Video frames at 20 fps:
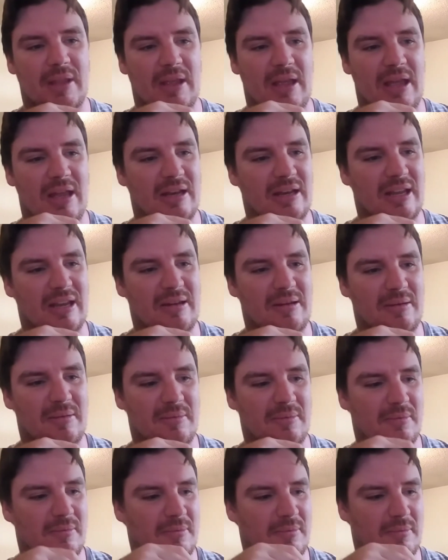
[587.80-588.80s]
And they
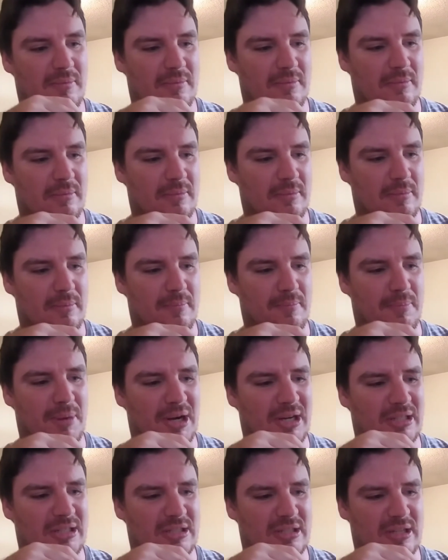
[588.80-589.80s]

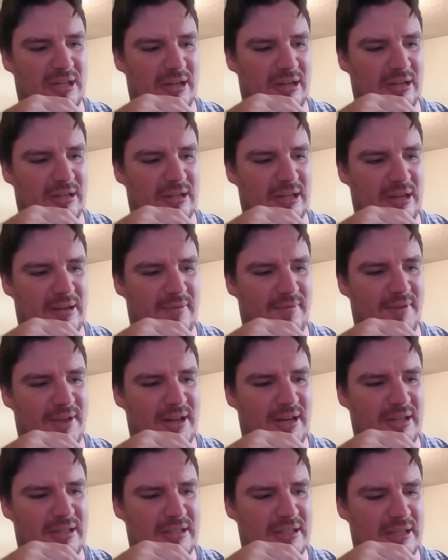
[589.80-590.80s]
botched on the
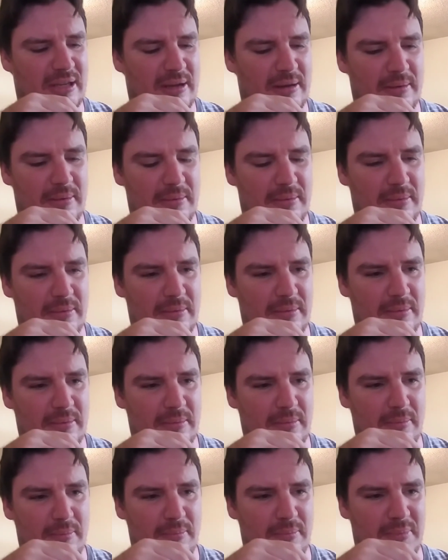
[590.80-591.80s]
villains.
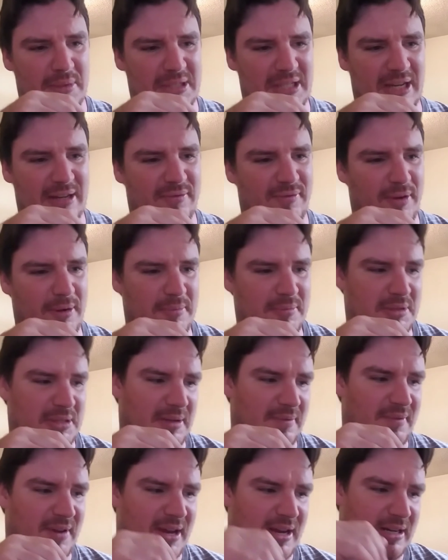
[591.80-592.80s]
Besides from
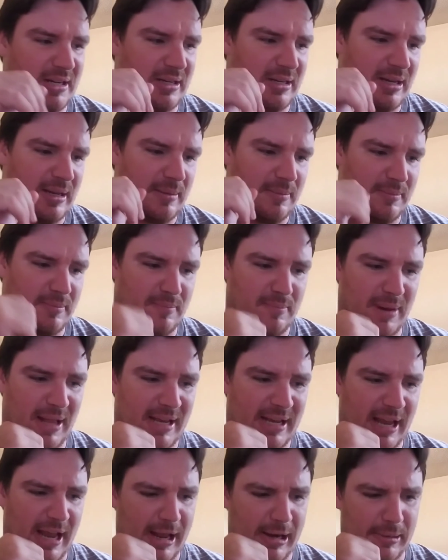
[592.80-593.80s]
Savannah and
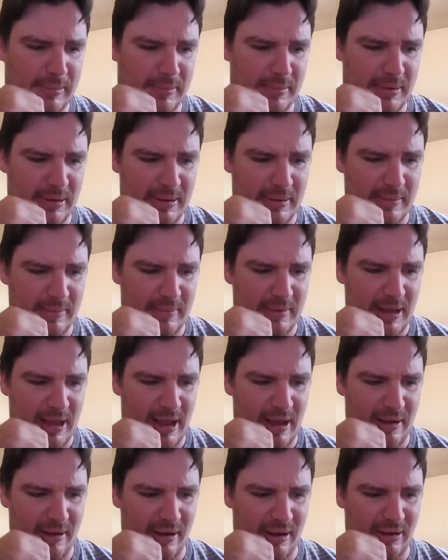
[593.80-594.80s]
Black Adam,
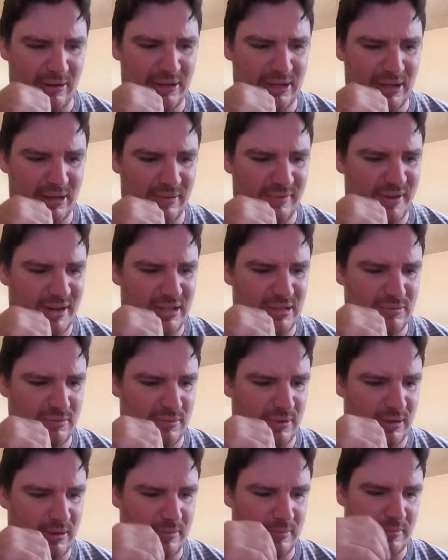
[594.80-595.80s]
all the other villains
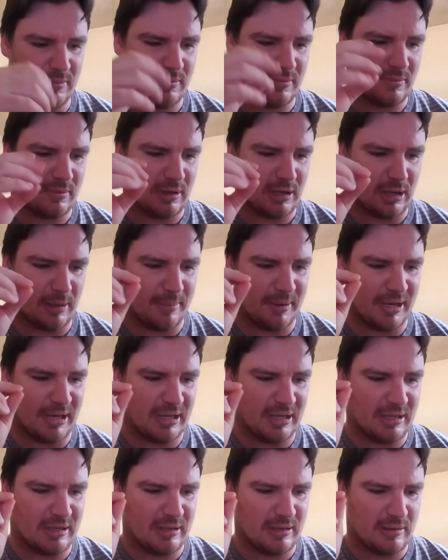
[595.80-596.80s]
were
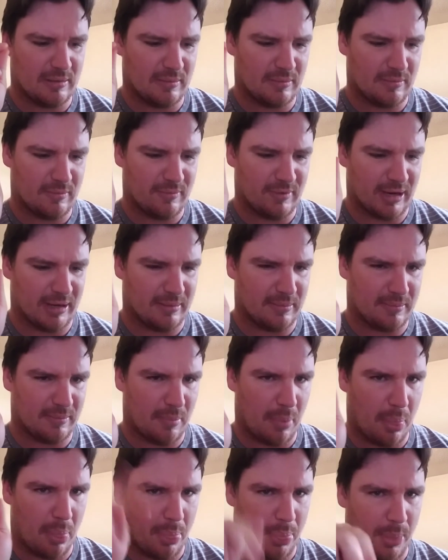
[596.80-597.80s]
completely went
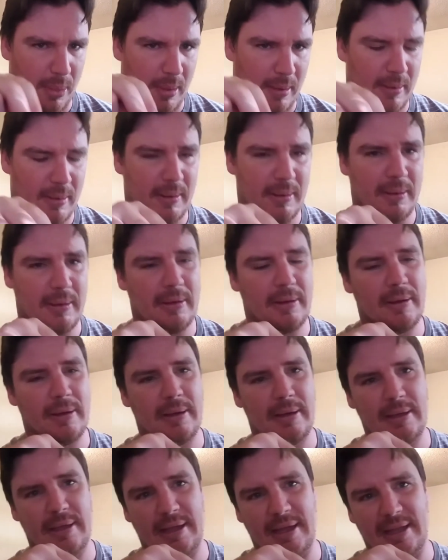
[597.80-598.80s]

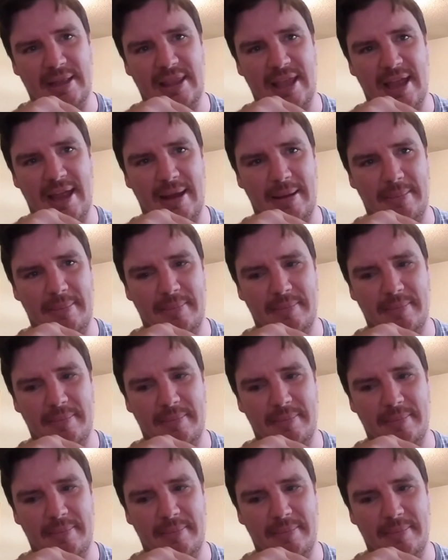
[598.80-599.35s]
like that.